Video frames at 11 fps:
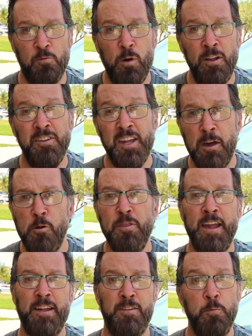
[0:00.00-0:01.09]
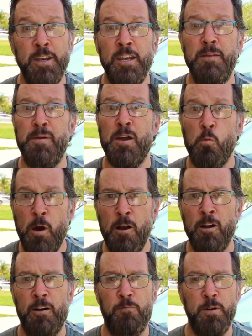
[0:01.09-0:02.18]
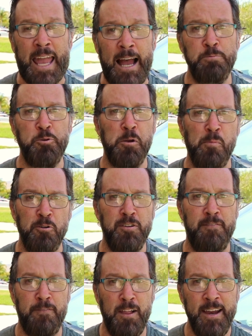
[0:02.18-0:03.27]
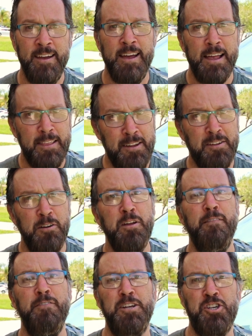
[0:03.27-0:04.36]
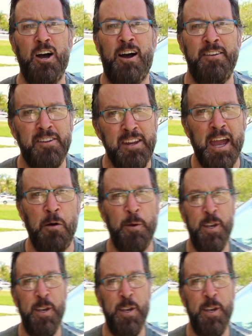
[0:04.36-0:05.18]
well as the other things that we need to be aware of when capturing birds in flight, let's go give it a shot and see how we